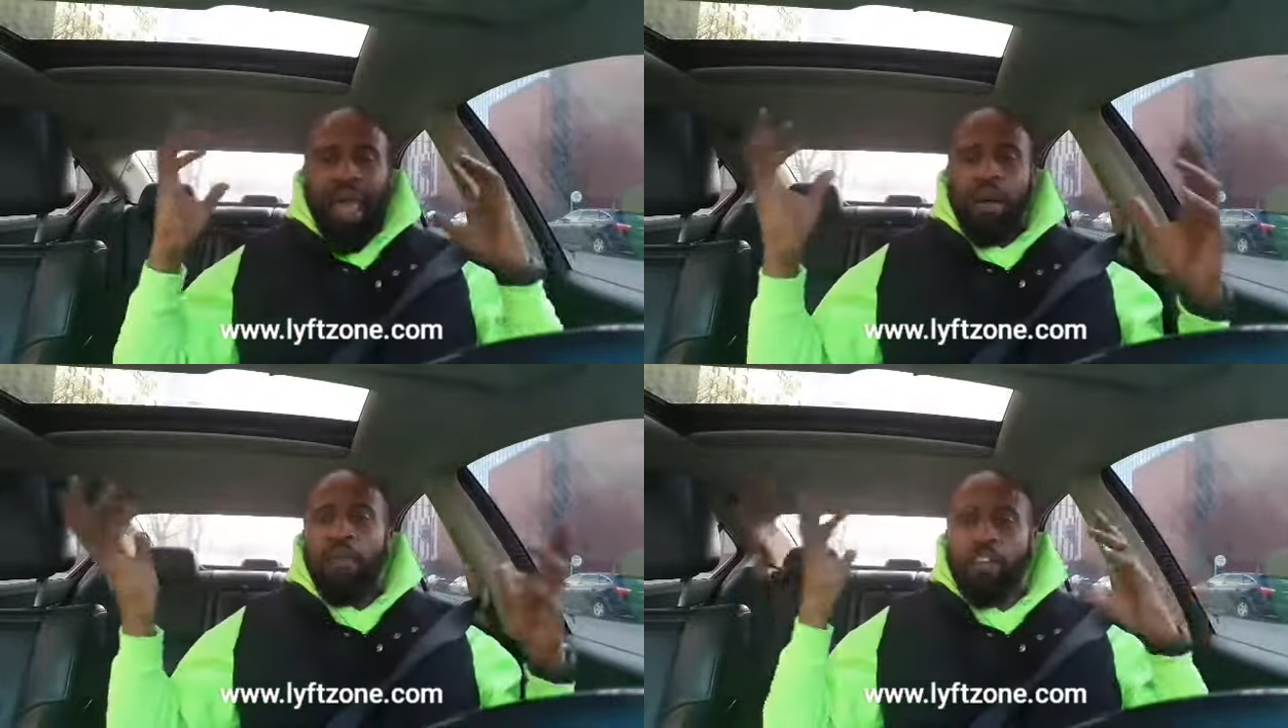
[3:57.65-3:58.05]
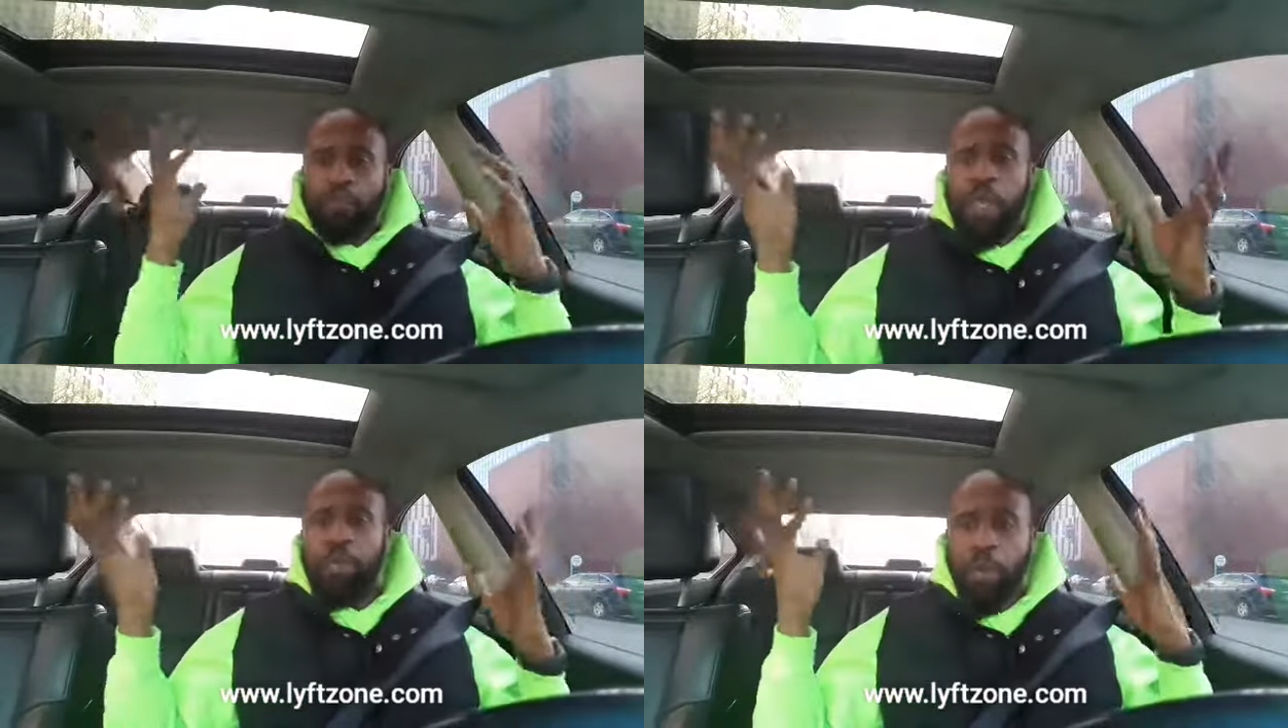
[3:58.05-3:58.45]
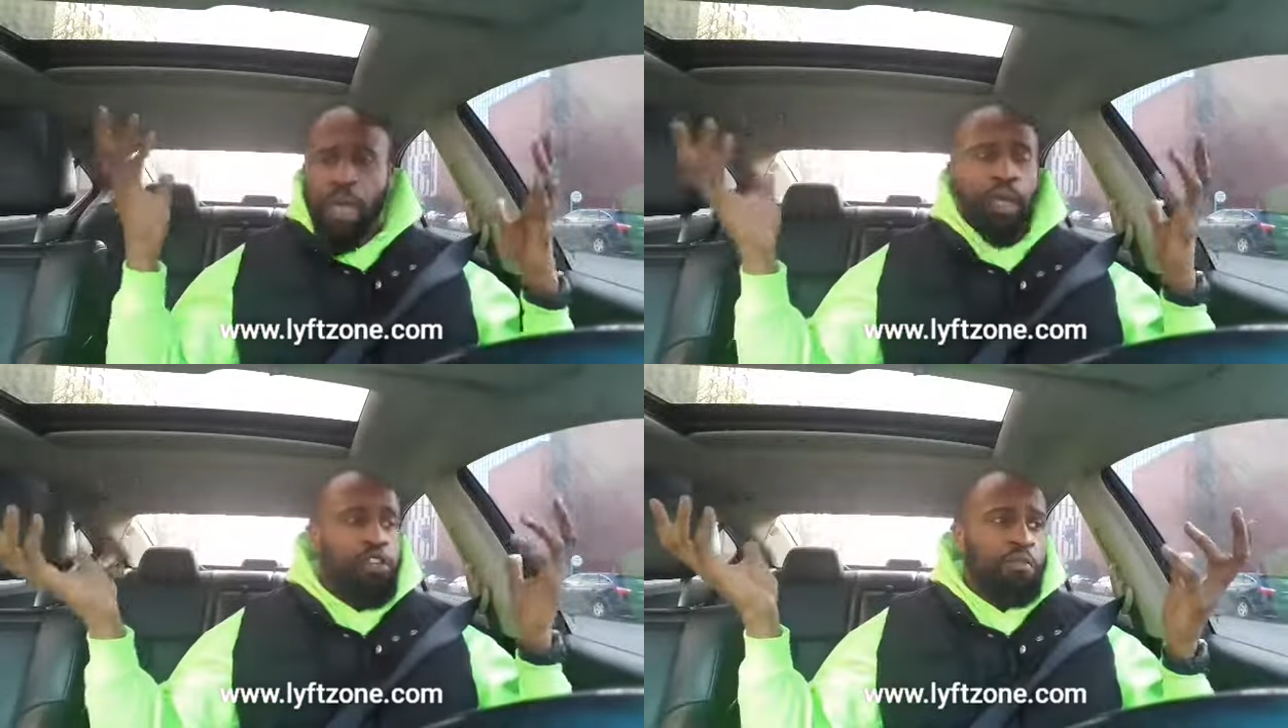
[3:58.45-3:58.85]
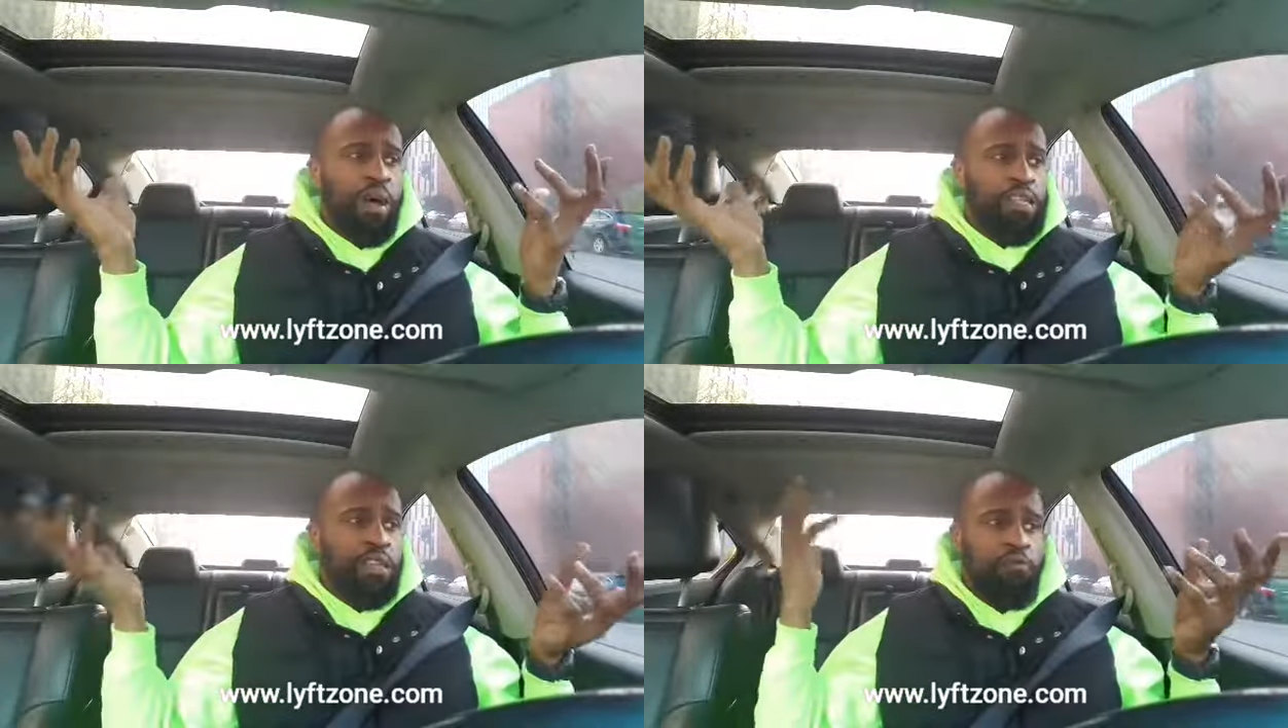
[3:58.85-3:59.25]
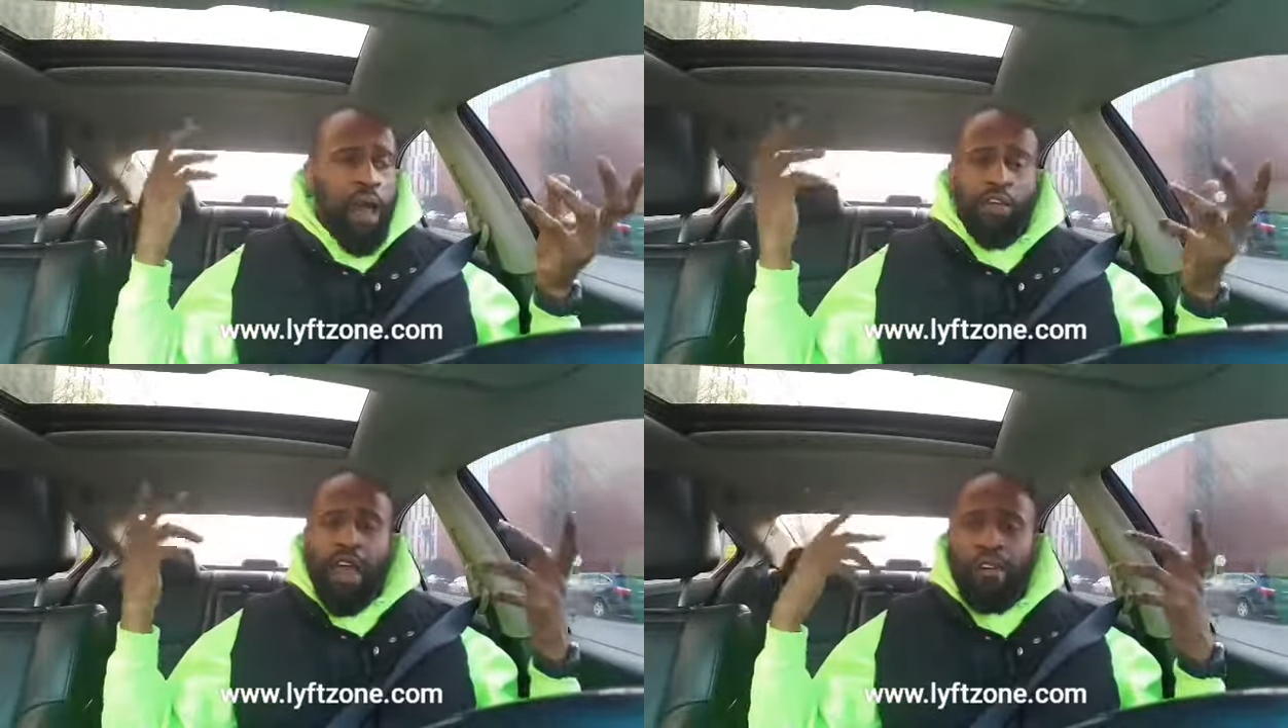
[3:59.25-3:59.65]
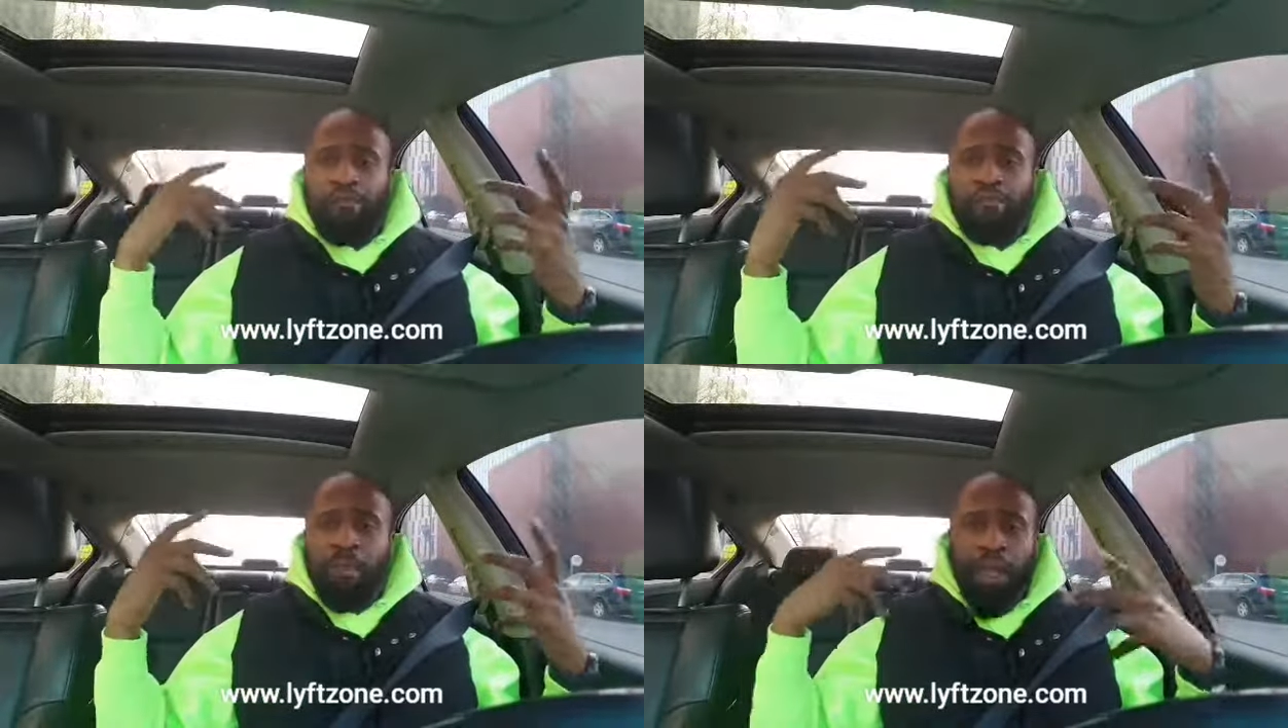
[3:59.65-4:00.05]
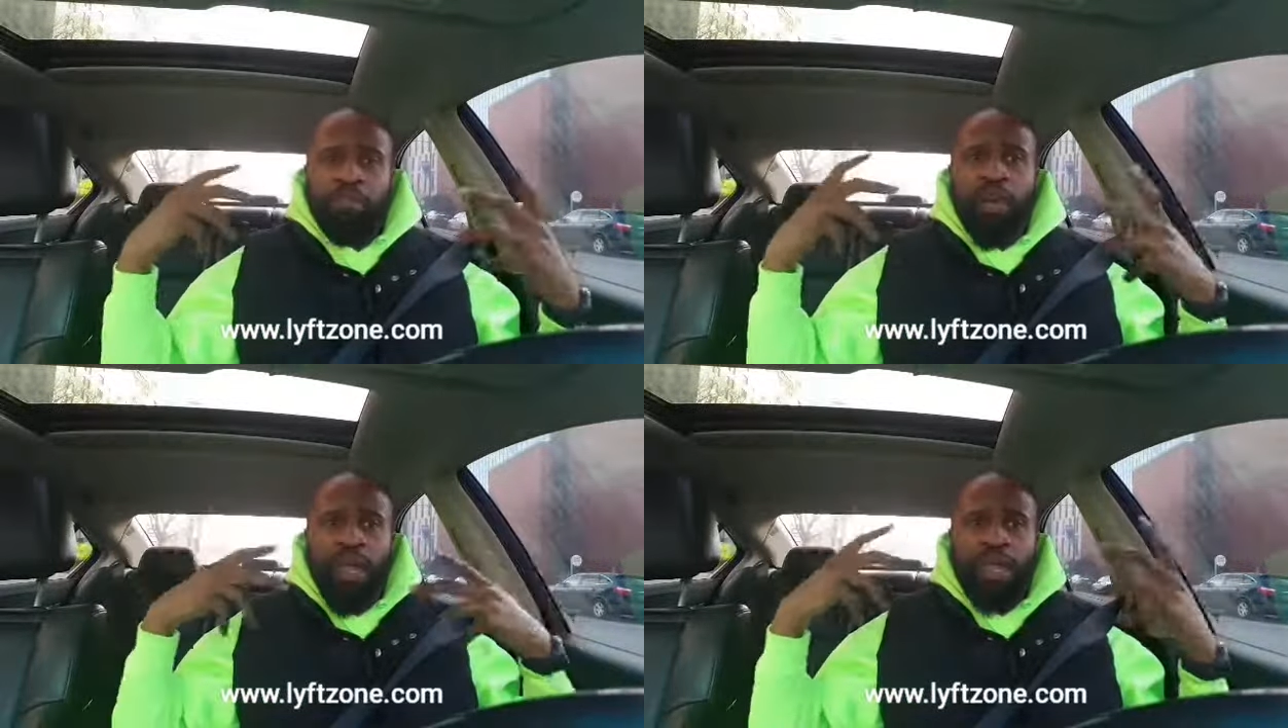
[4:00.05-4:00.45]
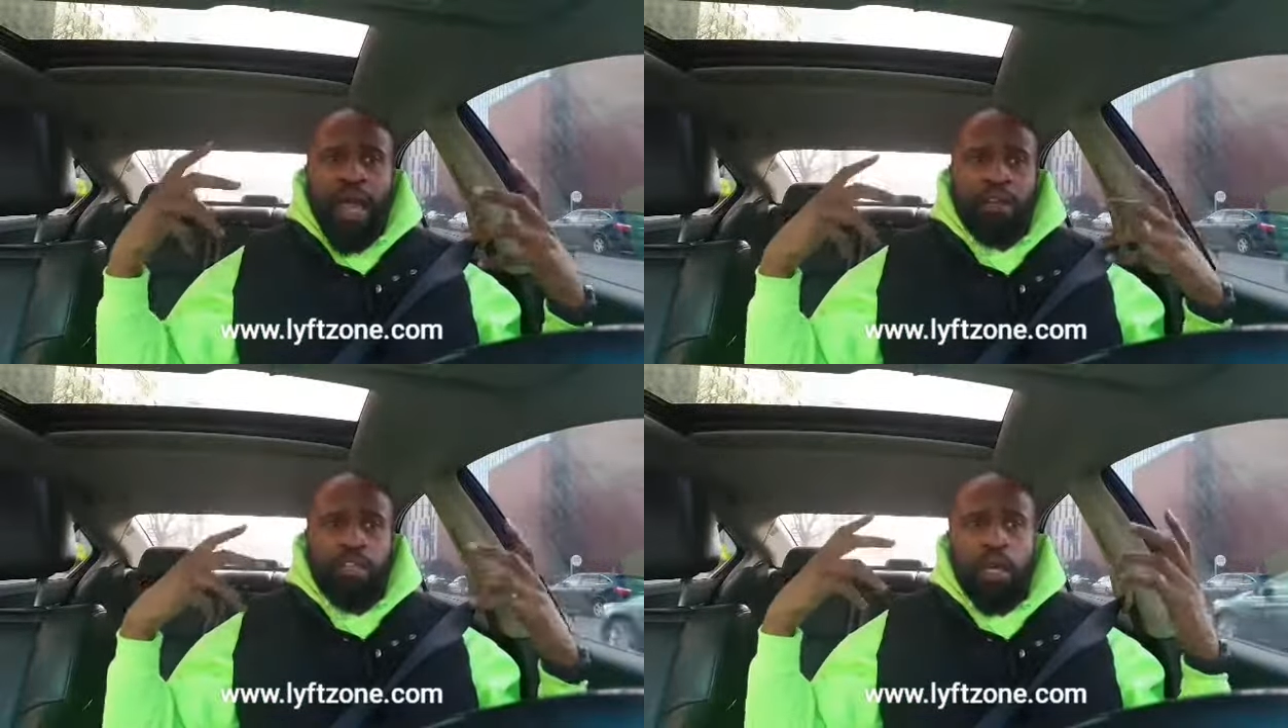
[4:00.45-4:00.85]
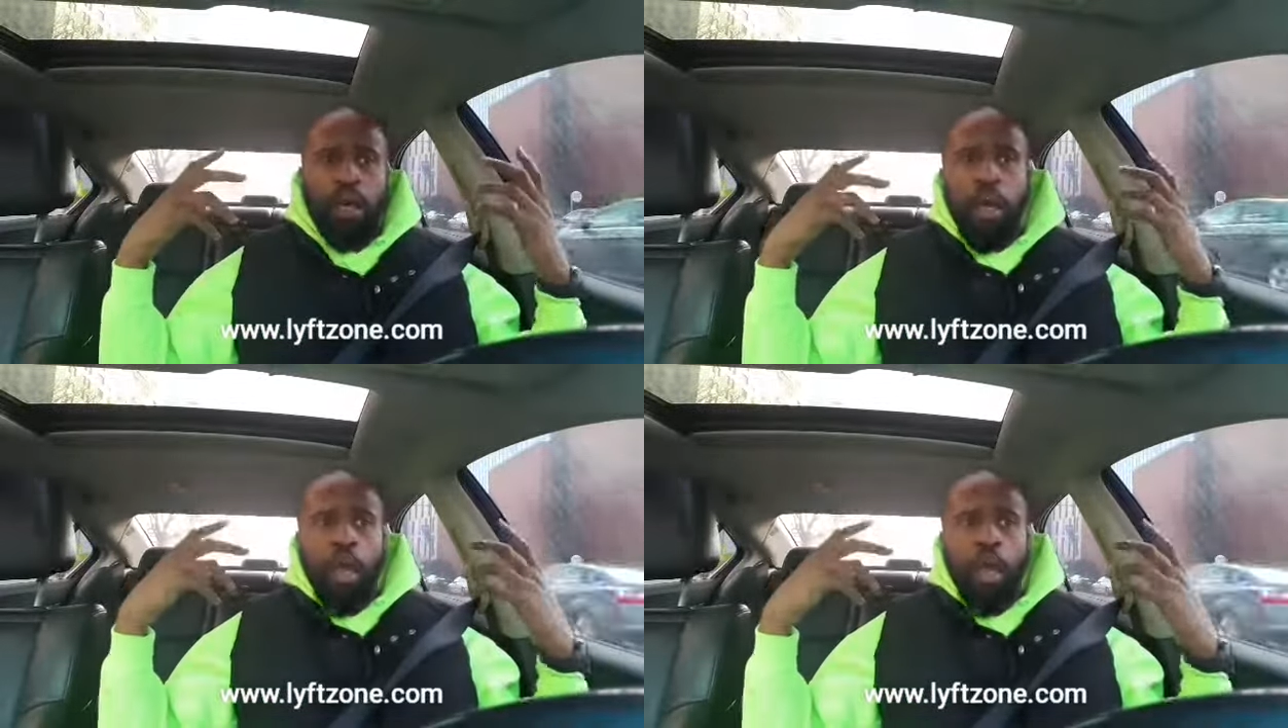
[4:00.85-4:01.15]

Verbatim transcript: And most people, including myself, I don't have money right now to